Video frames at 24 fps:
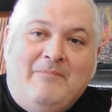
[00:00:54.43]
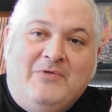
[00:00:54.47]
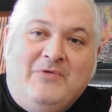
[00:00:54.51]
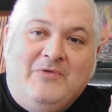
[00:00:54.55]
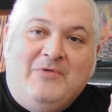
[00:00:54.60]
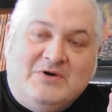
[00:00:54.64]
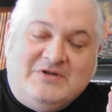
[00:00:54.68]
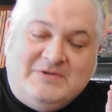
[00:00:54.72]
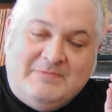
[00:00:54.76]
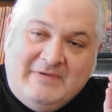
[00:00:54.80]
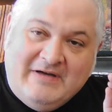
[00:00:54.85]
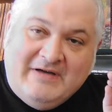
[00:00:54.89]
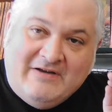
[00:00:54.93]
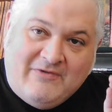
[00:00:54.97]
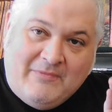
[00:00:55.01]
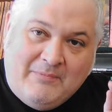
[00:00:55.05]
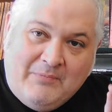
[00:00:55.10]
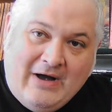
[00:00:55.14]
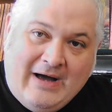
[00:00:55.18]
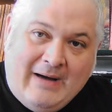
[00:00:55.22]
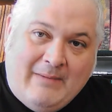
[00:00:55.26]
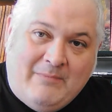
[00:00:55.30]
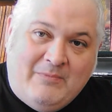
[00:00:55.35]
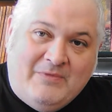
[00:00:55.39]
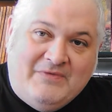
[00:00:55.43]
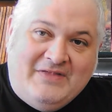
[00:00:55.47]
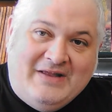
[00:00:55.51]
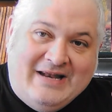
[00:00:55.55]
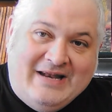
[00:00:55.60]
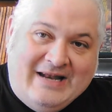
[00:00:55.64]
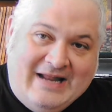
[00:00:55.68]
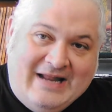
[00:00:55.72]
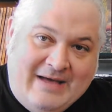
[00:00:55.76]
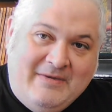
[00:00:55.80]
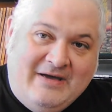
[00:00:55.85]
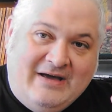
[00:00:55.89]
there was a bit of a problem with the
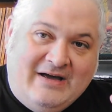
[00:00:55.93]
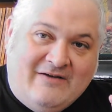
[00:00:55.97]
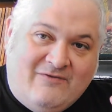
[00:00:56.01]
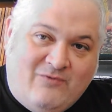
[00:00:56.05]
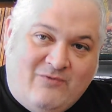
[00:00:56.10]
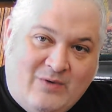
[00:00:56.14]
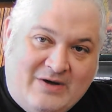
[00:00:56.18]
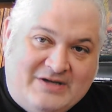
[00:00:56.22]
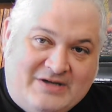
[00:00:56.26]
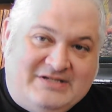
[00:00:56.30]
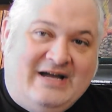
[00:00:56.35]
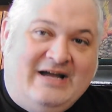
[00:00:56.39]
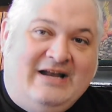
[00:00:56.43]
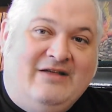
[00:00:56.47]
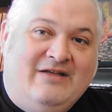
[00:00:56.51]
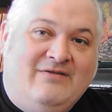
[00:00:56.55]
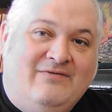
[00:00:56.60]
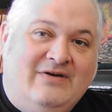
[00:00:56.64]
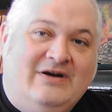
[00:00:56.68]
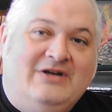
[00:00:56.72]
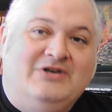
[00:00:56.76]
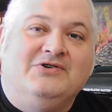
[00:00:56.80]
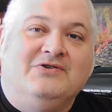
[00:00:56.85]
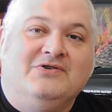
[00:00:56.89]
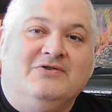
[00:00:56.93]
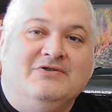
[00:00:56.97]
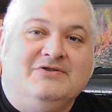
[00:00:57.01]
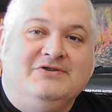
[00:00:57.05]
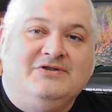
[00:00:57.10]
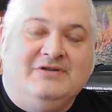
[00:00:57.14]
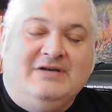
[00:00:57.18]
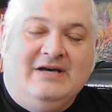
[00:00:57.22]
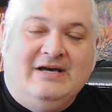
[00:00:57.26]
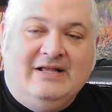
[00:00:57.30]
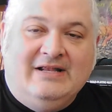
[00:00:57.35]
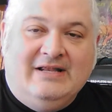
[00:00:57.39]
naming of Westgate
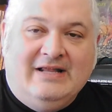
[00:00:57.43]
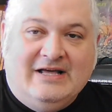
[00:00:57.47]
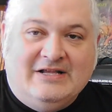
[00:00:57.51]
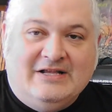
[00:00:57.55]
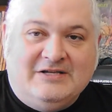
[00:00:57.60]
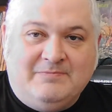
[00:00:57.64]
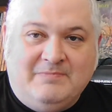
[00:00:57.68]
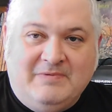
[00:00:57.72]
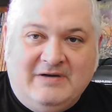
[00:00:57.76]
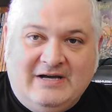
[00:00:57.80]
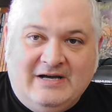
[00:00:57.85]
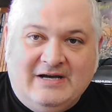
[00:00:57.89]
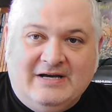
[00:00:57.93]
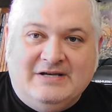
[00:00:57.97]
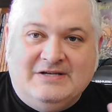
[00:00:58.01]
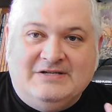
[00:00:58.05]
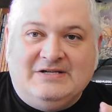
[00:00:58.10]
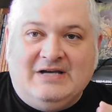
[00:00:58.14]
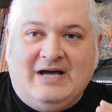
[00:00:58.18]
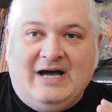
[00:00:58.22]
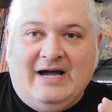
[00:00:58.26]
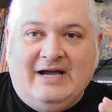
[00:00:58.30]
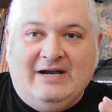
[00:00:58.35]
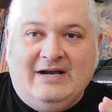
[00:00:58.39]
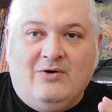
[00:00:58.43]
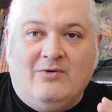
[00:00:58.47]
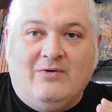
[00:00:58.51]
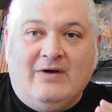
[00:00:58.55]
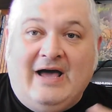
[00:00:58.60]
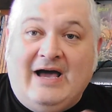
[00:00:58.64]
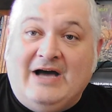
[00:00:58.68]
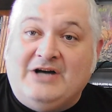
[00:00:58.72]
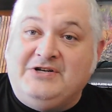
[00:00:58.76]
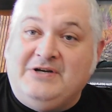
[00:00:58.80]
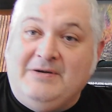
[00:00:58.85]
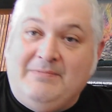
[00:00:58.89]
Adventures, and that's because I
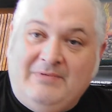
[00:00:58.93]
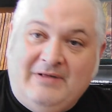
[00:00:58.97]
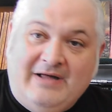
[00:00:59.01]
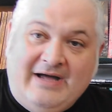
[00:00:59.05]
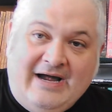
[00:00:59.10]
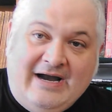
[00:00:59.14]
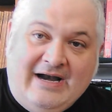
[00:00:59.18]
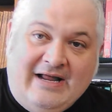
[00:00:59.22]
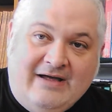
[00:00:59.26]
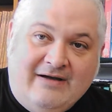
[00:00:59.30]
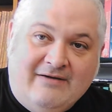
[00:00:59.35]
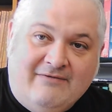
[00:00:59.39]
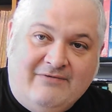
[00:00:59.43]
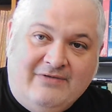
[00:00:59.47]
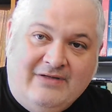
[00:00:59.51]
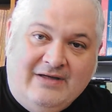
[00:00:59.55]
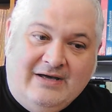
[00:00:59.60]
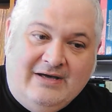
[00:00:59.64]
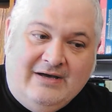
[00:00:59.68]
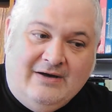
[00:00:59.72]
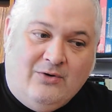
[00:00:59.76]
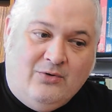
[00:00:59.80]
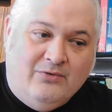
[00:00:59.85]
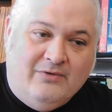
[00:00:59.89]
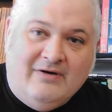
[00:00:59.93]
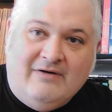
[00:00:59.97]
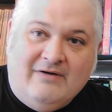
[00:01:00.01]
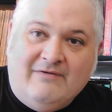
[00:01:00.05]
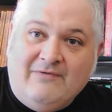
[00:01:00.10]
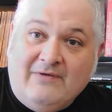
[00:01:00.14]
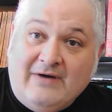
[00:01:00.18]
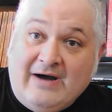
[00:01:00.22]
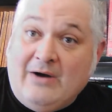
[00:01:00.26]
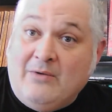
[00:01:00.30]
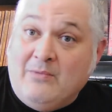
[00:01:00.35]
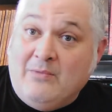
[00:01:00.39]
don't actually play any of the old
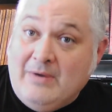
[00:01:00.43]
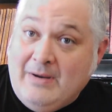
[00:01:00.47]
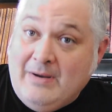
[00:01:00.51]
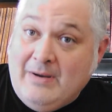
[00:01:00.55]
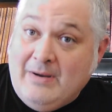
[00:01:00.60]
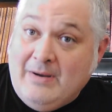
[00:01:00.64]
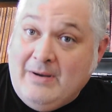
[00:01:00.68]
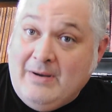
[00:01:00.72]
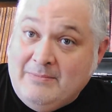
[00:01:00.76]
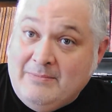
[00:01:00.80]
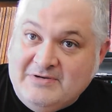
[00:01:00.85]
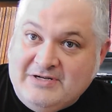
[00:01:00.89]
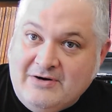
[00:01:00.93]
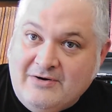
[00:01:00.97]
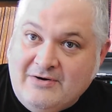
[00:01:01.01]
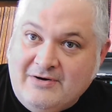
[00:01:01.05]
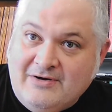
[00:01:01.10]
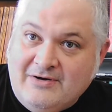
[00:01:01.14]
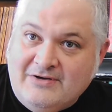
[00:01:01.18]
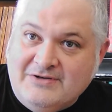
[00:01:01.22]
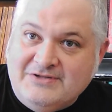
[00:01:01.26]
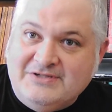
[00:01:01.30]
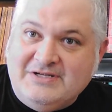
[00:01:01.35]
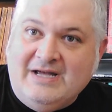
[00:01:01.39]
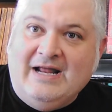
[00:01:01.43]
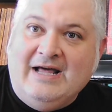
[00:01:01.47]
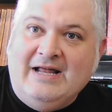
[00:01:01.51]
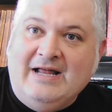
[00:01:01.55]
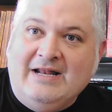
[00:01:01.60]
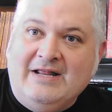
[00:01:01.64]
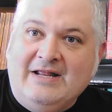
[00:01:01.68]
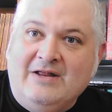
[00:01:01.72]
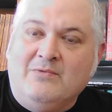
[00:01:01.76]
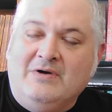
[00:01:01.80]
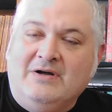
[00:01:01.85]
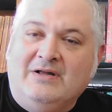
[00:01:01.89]
Forgotten Realms materials, and I
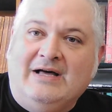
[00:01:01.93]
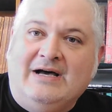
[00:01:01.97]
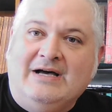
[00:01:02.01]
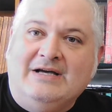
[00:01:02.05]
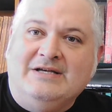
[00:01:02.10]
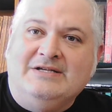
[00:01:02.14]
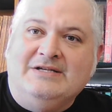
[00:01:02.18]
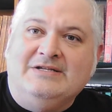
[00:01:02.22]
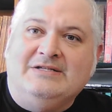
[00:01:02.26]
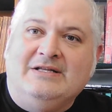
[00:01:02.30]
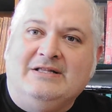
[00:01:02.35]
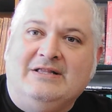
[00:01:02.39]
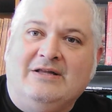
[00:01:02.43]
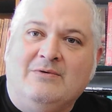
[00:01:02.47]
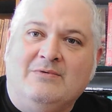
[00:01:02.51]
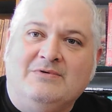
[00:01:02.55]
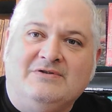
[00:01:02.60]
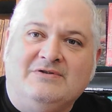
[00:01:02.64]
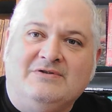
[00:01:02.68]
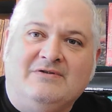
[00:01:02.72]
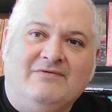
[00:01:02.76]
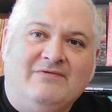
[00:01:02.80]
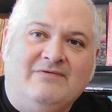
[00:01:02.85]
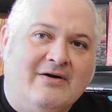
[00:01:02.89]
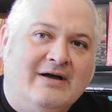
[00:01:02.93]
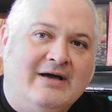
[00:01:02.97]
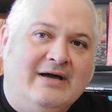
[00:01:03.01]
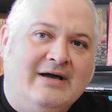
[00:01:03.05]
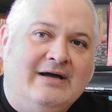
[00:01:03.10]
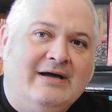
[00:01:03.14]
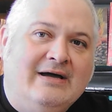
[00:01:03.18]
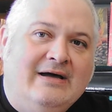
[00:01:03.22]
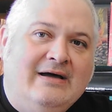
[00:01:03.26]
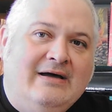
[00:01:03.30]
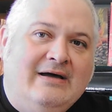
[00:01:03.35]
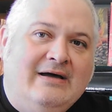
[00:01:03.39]
didn't realize that there was a very,